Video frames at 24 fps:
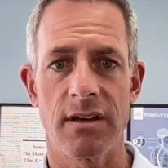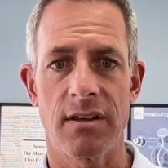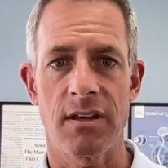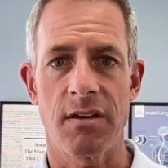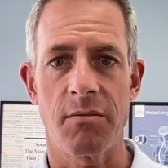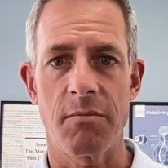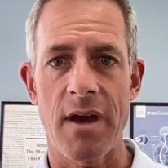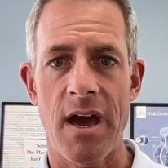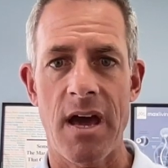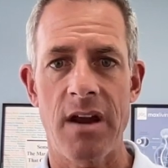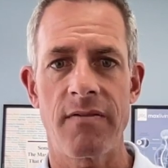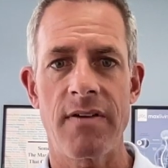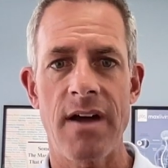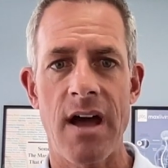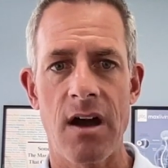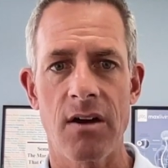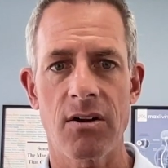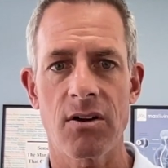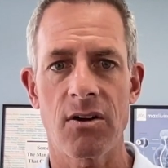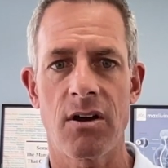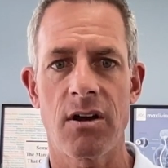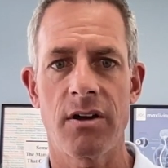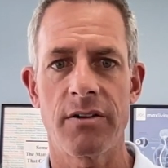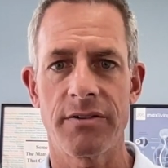And the amount of
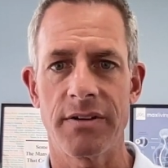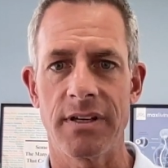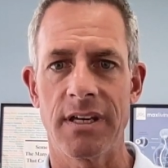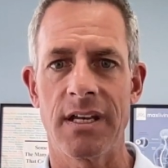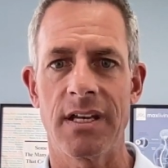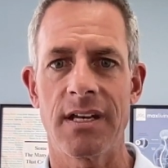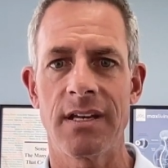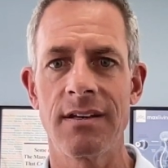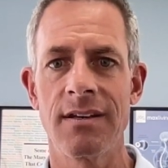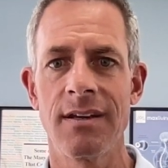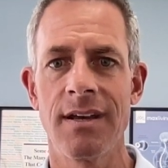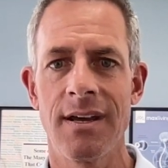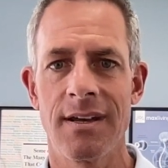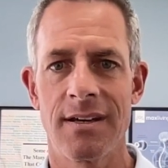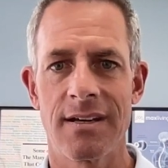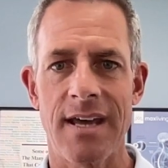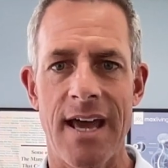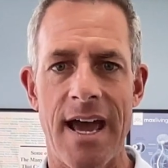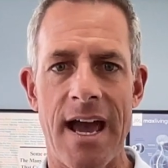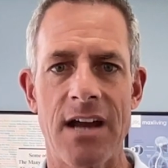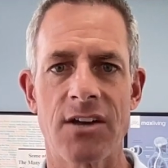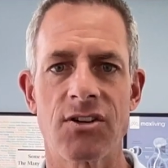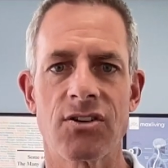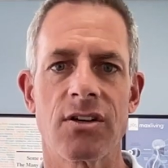alcohol needed
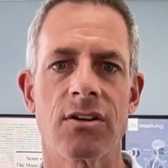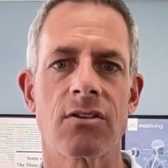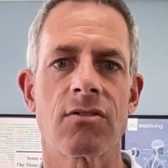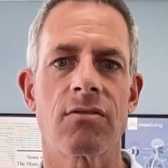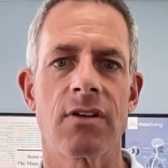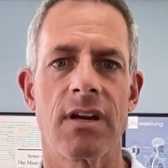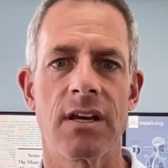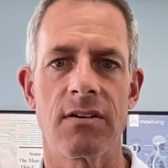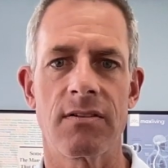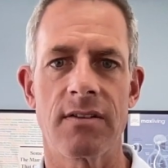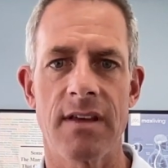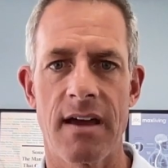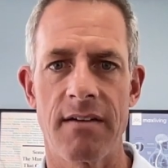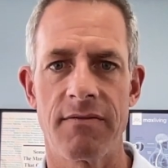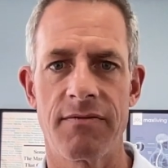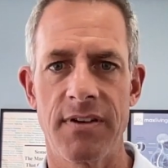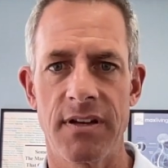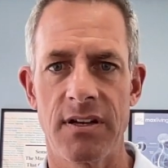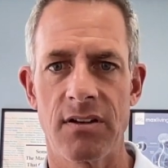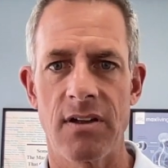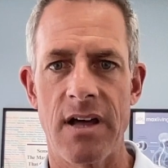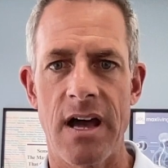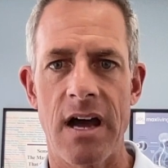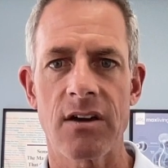to actually create that
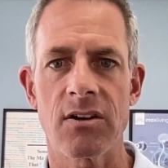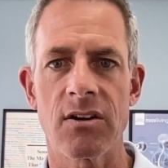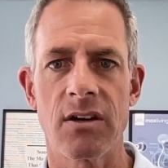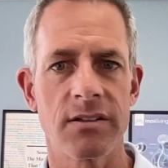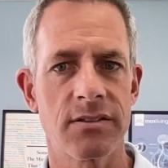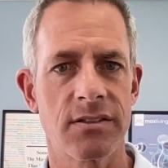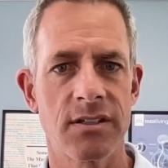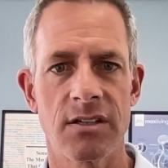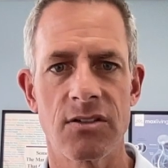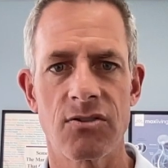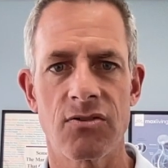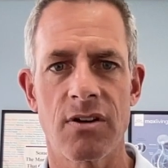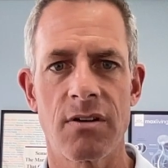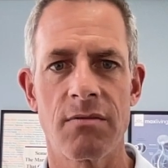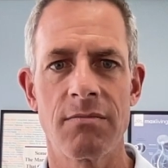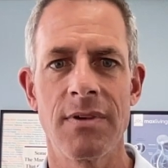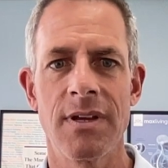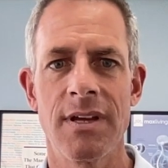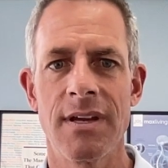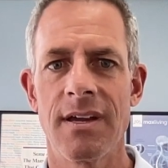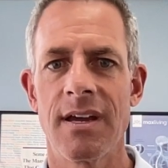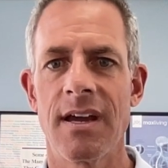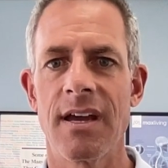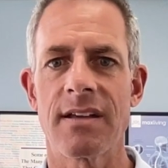fetal alcohol syndrome,
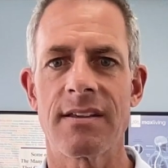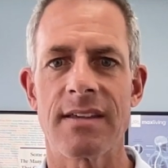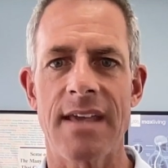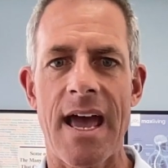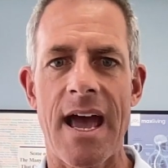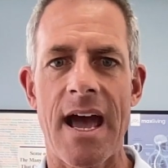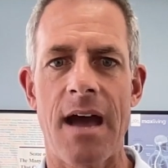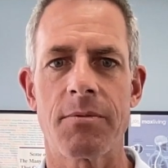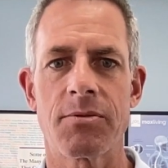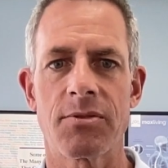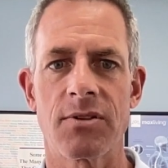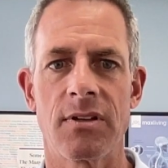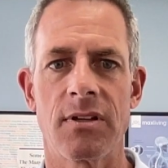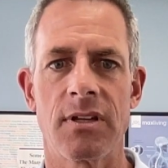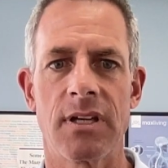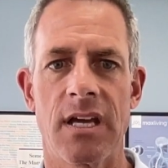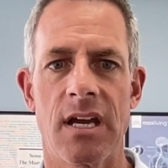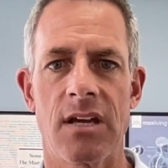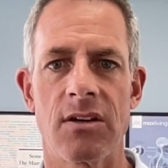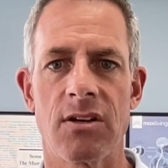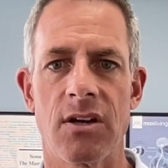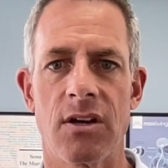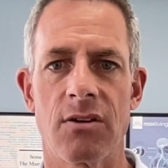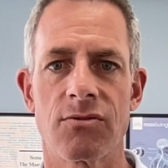it's
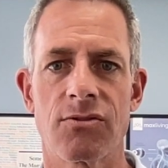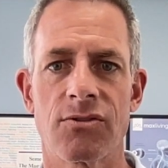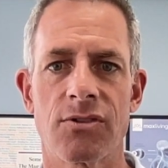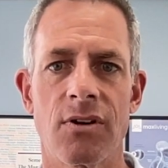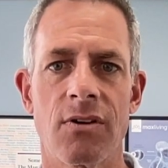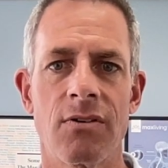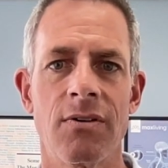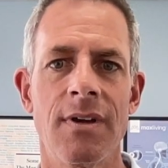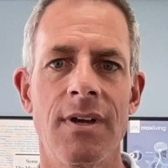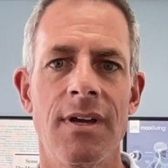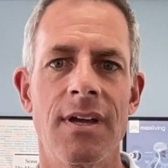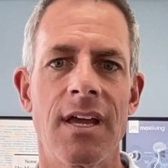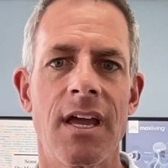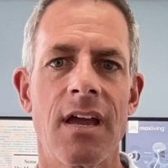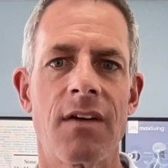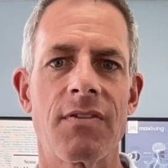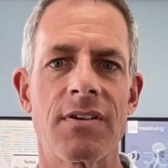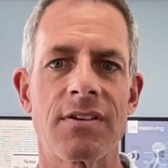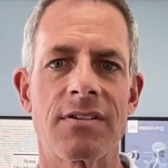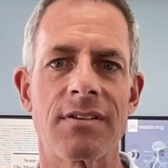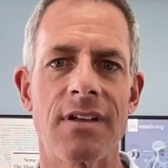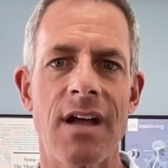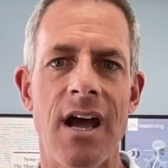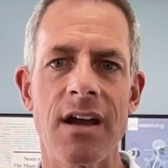absolutely unknown. So if
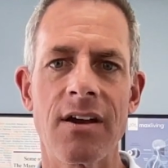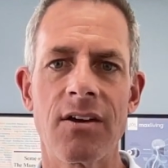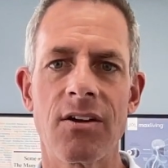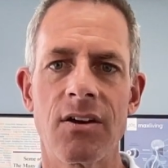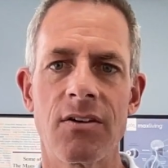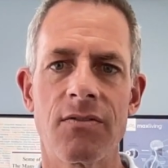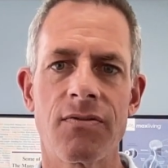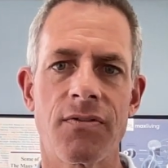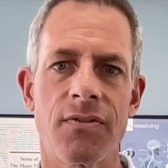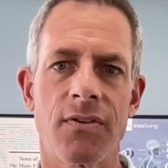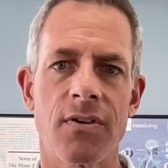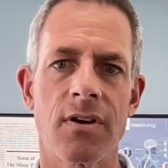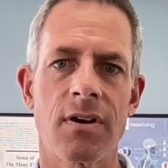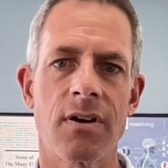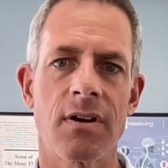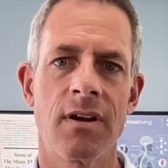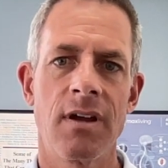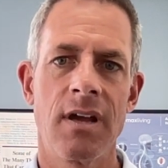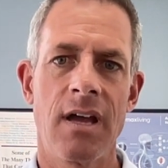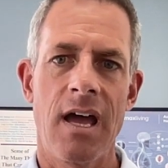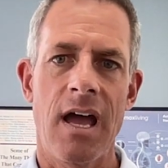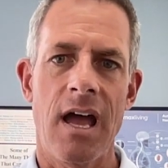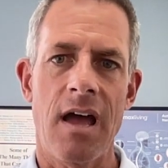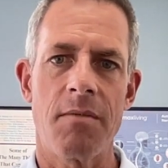it's not good
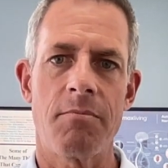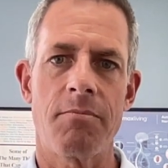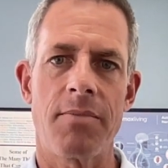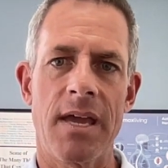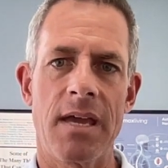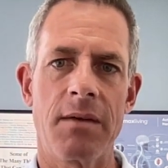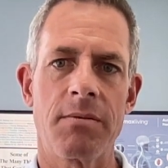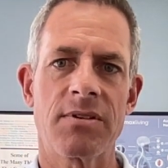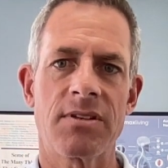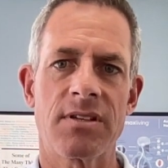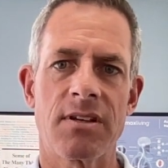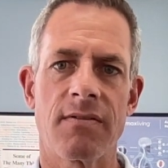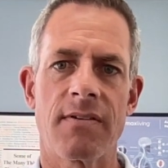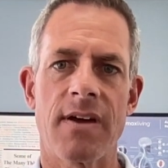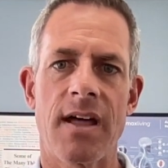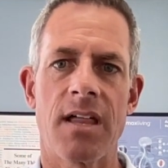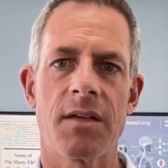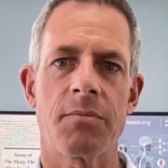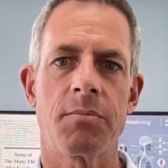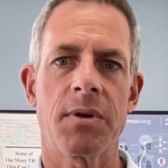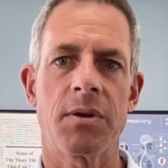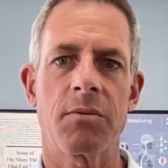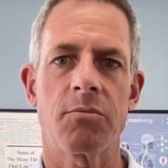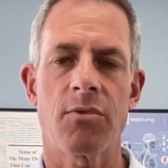for a baby's
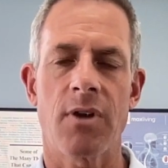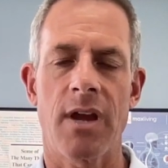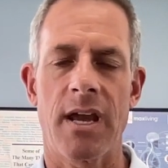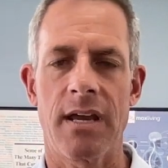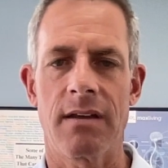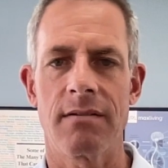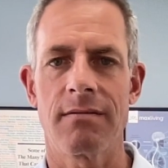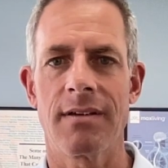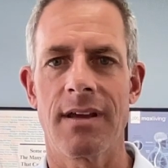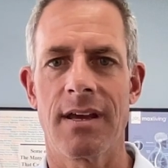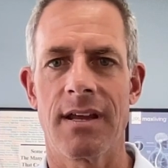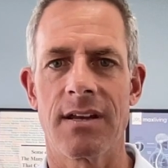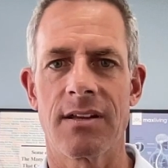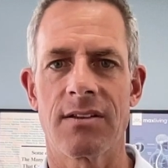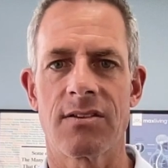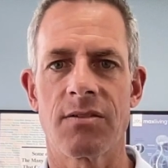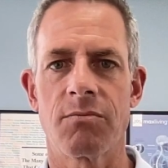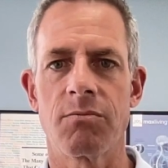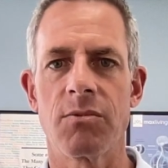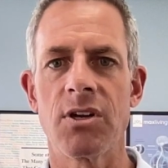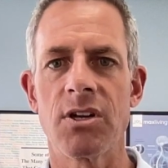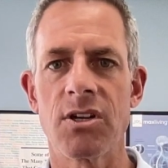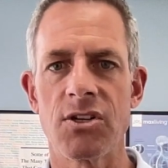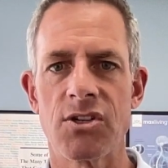developing brain and
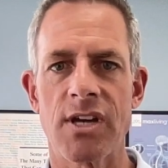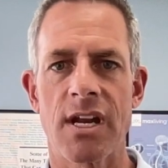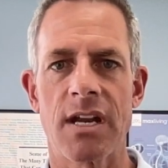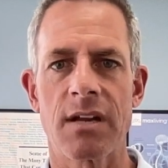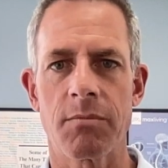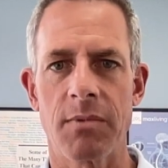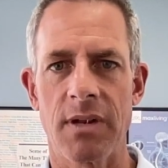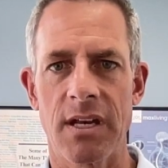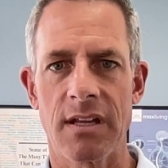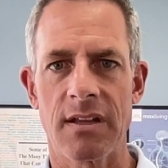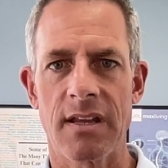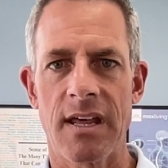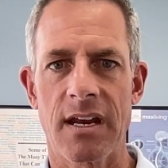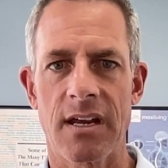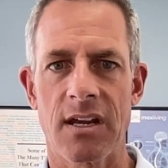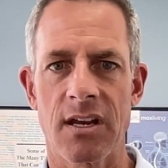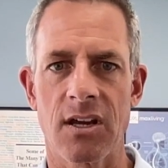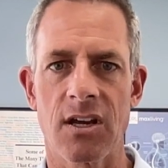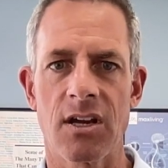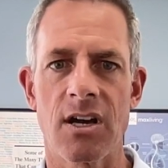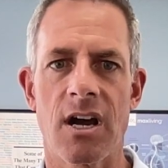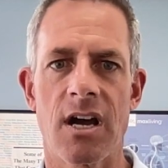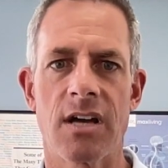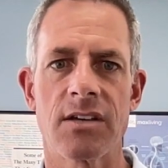it's mutagenic, meaning that it
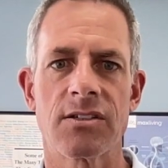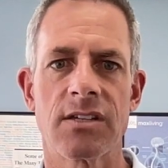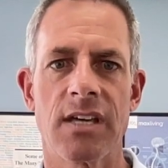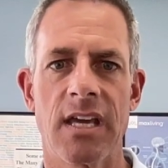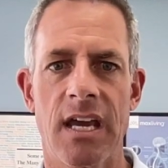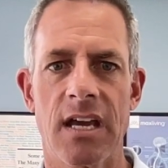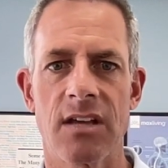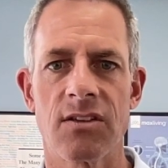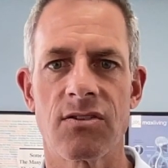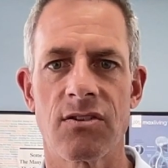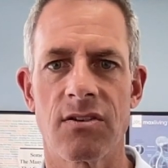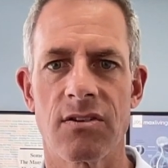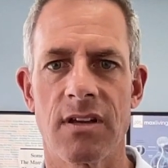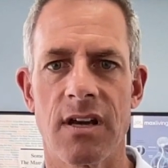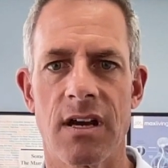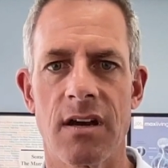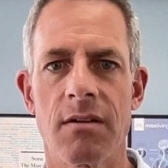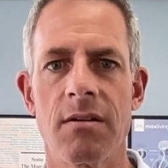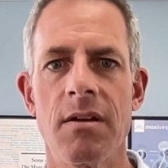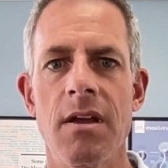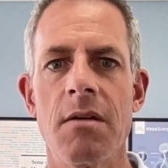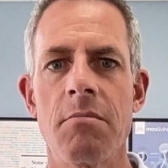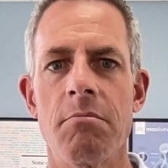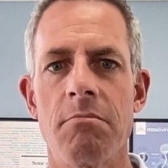can cause cancer
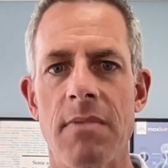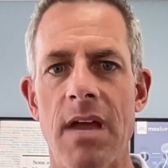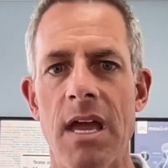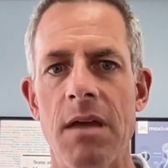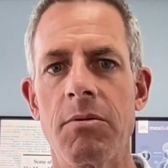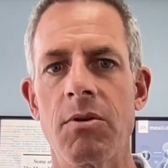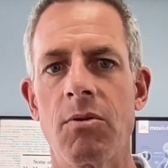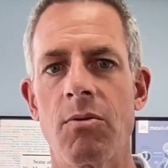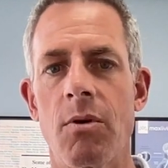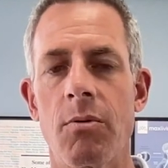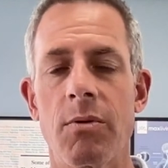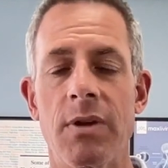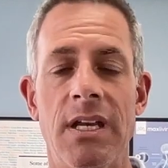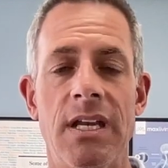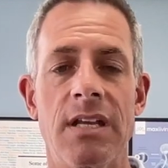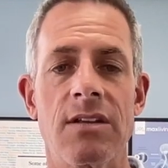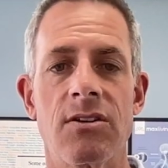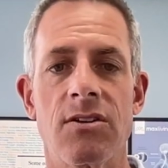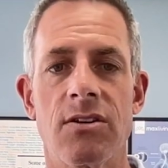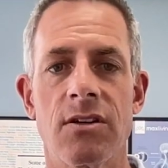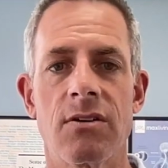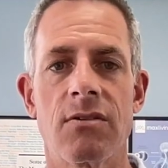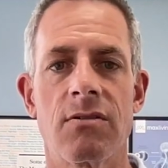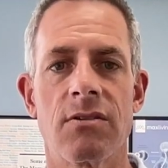there, maybe what we need
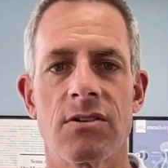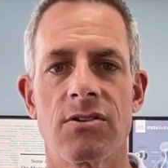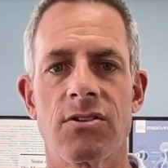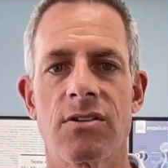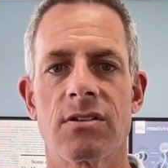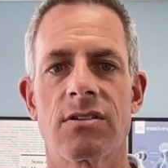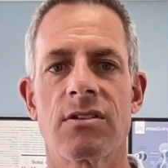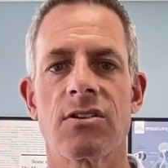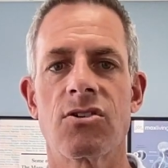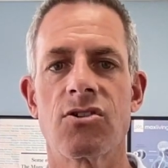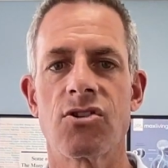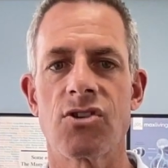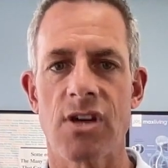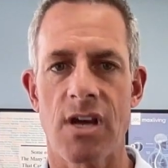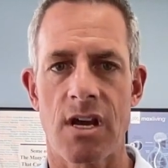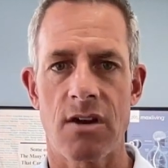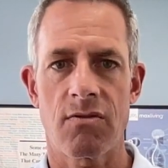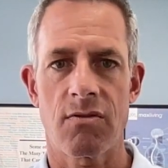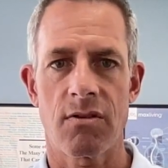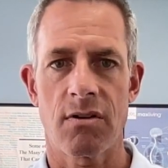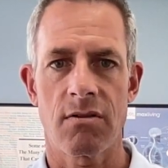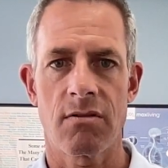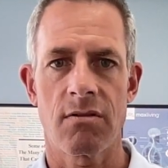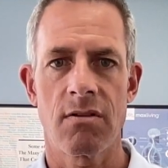to do is just in
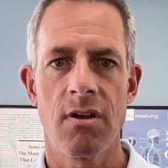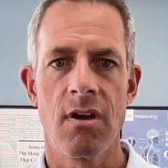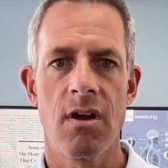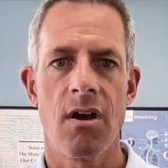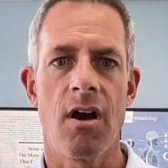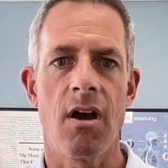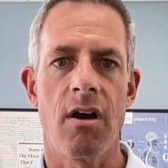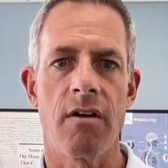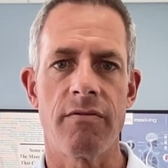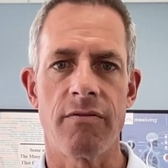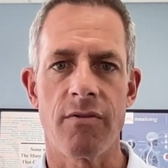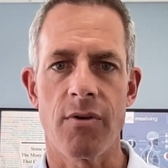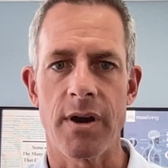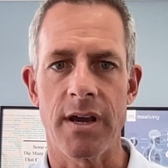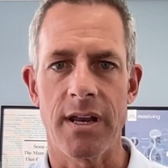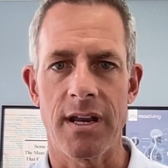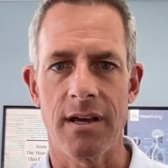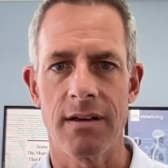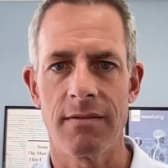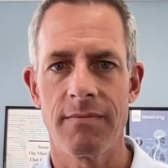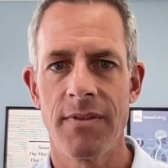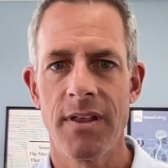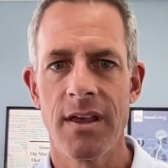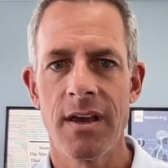general avoid
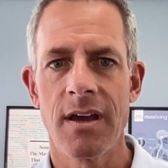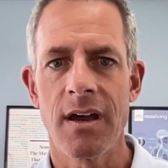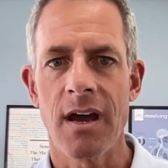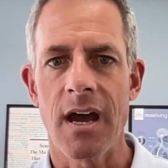it.